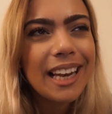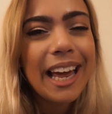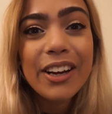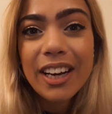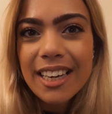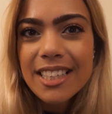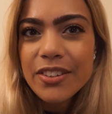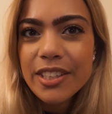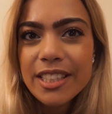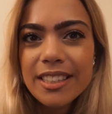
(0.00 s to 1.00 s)

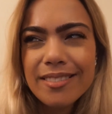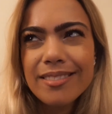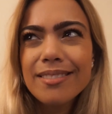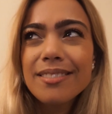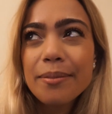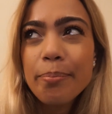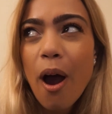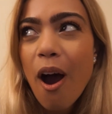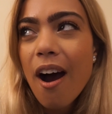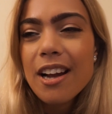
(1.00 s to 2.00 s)
answer in
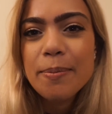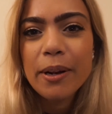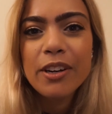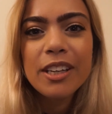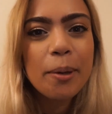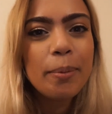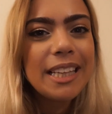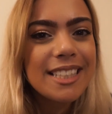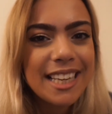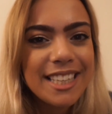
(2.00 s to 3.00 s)
parts, but I couldn't
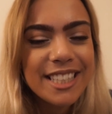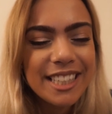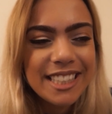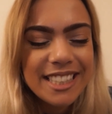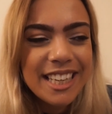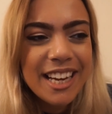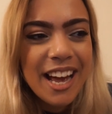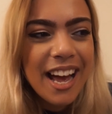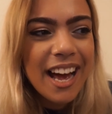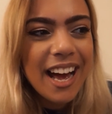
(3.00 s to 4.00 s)
complete the sentence.
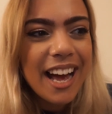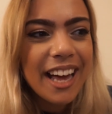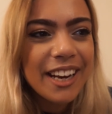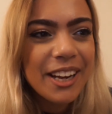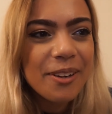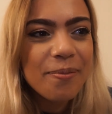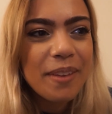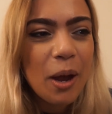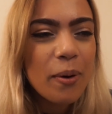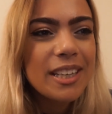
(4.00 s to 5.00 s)
And
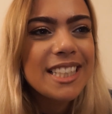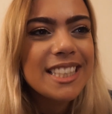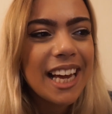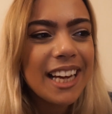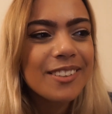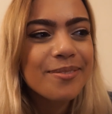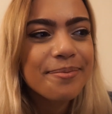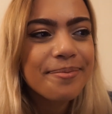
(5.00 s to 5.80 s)
I wanted to say,